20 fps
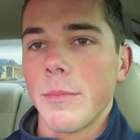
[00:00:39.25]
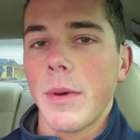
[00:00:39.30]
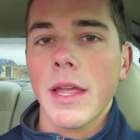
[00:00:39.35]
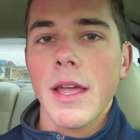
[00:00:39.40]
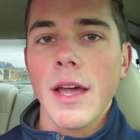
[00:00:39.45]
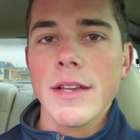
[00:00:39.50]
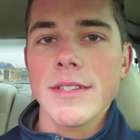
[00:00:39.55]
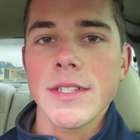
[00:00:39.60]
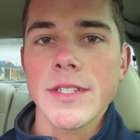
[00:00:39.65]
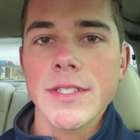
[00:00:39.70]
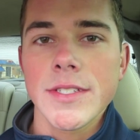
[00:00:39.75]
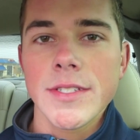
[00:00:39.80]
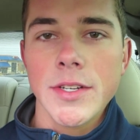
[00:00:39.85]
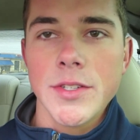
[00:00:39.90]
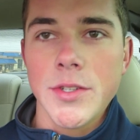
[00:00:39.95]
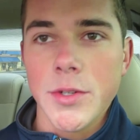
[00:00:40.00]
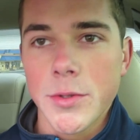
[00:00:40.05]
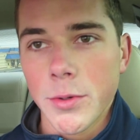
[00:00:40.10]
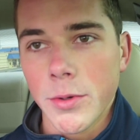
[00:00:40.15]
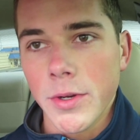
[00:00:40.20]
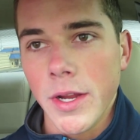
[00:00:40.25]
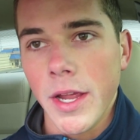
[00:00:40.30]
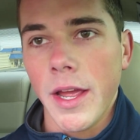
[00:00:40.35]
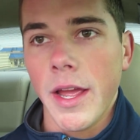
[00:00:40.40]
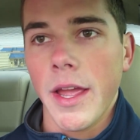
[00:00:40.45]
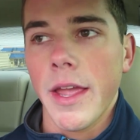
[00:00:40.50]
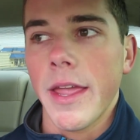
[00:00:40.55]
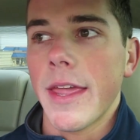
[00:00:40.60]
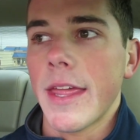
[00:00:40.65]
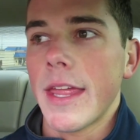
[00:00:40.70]
My cousin is such a cool
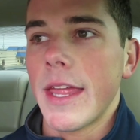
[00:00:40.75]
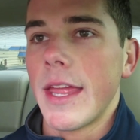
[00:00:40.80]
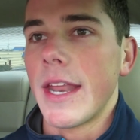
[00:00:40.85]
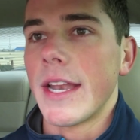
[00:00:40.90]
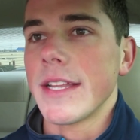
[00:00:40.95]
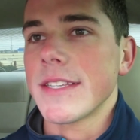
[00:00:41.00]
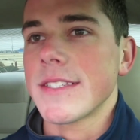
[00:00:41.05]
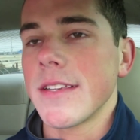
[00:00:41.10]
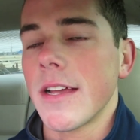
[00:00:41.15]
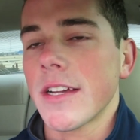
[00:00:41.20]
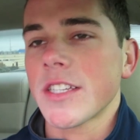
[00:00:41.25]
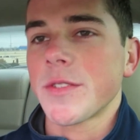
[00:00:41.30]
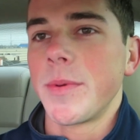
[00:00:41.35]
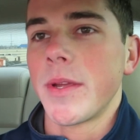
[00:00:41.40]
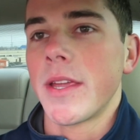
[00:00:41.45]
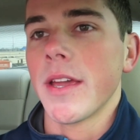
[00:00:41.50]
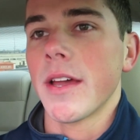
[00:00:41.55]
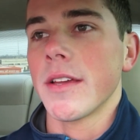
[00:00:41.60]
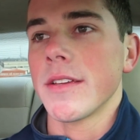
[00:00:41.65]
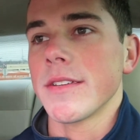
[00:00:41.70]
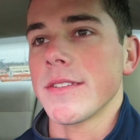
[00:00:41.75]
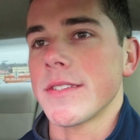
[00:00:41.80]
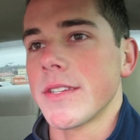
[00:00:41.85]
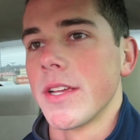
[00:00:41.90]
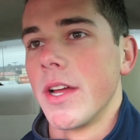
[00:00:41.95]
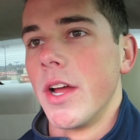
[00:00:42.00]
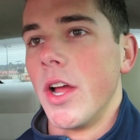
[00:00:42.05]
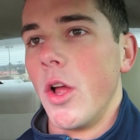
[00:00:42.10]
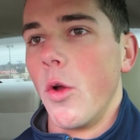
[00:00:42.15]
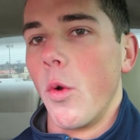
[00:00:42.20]
guy, and it sucks
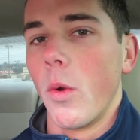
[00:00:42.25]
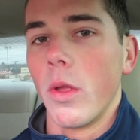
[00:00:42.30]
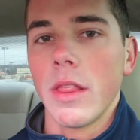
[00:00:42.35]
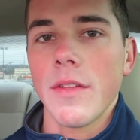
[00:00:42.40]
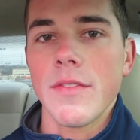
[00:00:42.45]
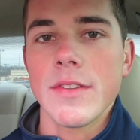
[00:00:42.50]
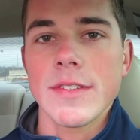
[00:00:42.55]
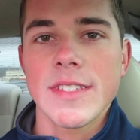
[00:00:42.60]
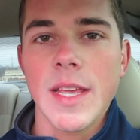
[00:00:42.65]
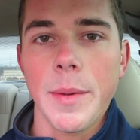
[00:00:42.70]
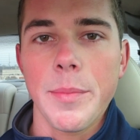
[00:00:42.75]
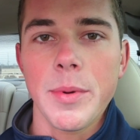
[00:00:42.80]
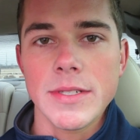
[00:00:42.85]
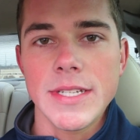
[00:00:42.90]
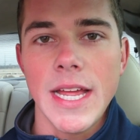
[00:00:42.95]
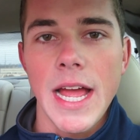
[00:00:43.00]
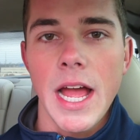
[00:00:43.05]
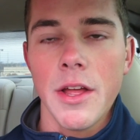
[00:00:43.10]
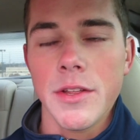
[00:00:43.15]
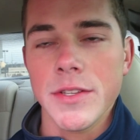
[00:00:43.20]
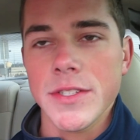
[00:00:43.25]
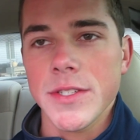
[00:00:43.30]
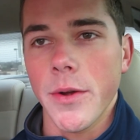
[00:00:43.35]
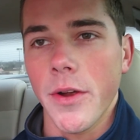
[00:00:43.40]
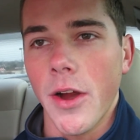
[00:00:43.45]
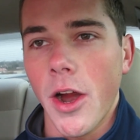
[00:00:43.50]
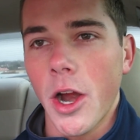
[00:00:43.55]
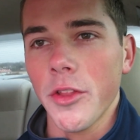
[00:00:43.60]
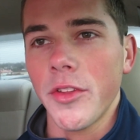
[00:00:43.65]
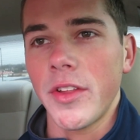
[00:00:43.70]
because we live in separate towns, so
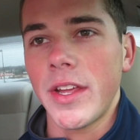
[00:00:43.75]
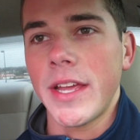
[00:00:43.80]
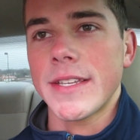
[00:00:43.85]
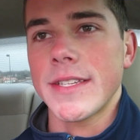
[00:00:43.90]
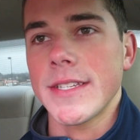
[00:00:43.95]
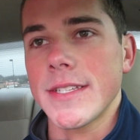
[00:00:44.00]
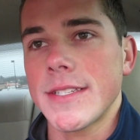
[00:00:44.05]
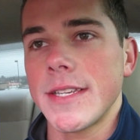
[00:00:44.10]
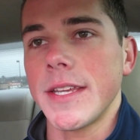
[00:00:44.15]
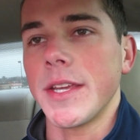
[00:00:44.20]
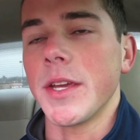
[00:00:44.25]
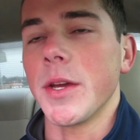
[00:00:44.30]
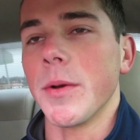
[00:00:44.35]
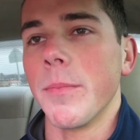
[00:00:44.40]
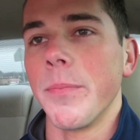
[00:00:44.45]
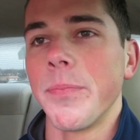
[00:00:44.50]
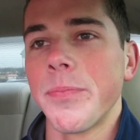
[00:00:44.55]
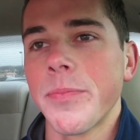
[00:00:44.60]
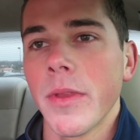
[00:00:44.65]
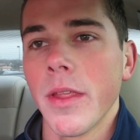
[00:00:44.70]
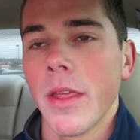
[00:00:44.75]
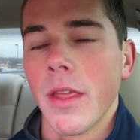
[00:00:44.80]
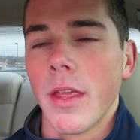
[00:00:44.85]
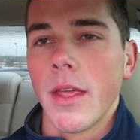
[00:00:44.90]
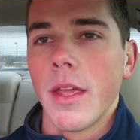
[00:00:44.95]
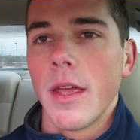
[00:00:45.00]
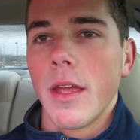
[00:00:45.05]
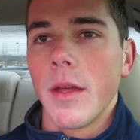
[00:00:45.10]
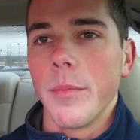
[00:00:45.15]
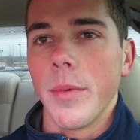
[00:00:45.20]
I hardly get to see him.
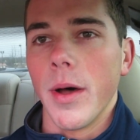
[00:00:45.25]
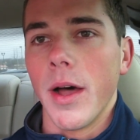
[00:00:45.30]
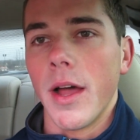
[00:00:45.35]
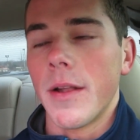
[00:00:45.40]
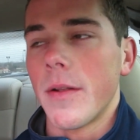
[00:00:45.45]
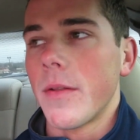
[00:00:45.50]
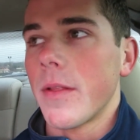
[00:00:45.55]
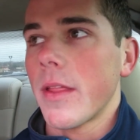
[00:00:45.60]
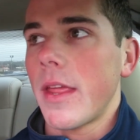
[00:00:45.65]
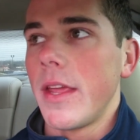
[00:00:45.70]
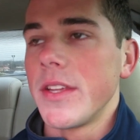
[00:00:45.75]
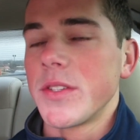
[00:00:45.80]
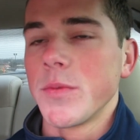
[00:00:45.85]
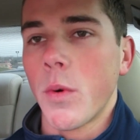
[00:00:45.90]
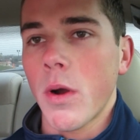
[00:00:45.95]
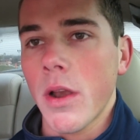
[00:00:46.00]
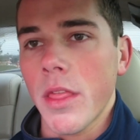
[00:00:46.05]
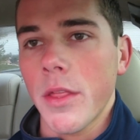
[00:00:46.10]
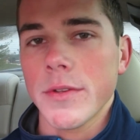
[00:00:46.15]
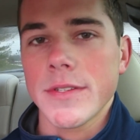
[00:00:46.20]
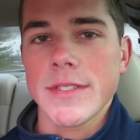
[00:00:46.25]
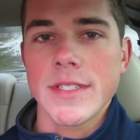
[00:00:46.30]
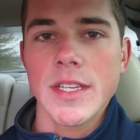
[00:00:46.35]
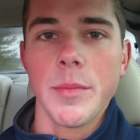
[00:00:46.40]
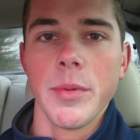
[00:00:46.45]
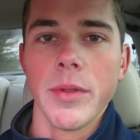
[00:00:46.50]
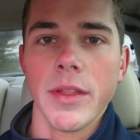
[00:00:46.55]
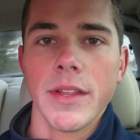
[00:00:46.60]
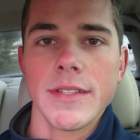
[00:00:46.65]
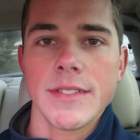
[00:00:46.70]
But he's one of those
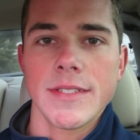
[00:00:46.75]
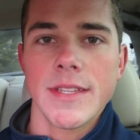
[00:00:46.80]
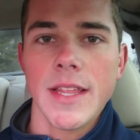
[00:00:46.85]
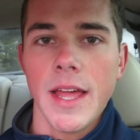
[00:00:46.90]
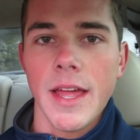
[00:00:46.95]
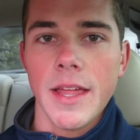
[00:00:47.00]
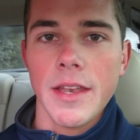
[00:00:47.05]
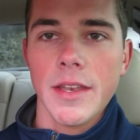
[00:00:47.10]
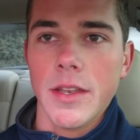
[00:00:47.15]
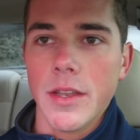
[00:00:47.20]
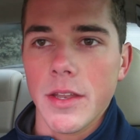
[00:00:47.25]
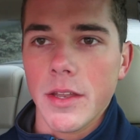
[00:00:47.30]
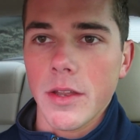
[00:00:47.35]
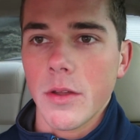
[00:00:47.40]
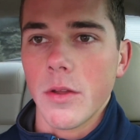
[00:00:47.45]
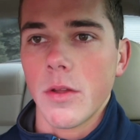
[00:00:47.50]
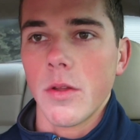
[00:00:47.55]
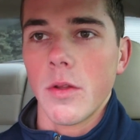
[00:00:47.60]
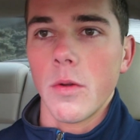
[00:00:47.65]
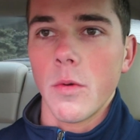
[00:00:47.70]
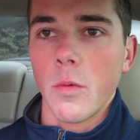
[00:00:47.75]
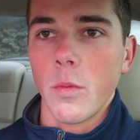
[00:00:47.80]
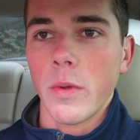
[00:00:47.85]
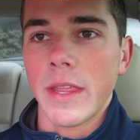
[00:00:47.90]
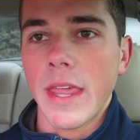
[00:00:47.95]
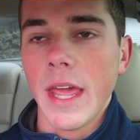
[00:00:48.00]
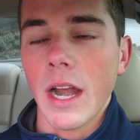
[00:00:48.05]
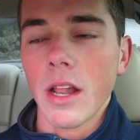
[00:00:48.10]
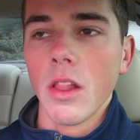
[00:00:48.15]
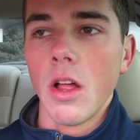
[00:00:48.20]
siblings that we
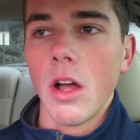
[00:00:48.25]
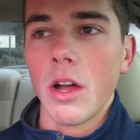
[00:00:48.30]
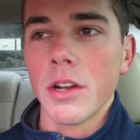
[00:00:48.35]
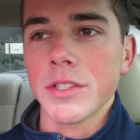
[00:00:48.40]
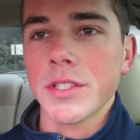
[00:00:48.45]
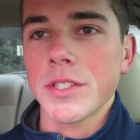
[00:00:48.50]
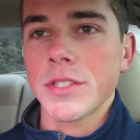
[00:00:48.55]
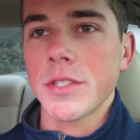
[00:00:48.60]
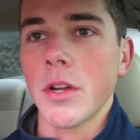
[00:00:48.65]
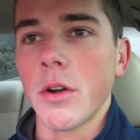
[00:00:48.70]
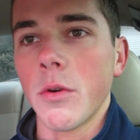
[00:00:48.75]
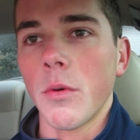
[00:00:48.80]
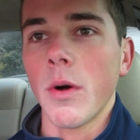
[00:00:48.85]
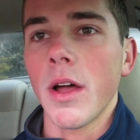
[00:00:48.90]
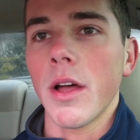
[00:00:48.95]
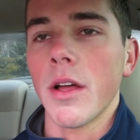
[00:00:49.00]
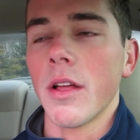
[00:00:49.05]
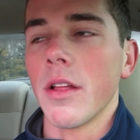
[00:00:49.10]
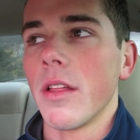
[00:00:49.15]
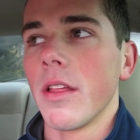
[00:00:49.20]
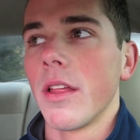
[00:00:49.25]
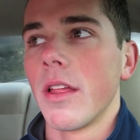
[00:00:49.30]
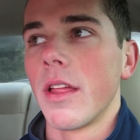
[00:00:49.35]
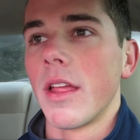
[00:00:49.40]
get along so well.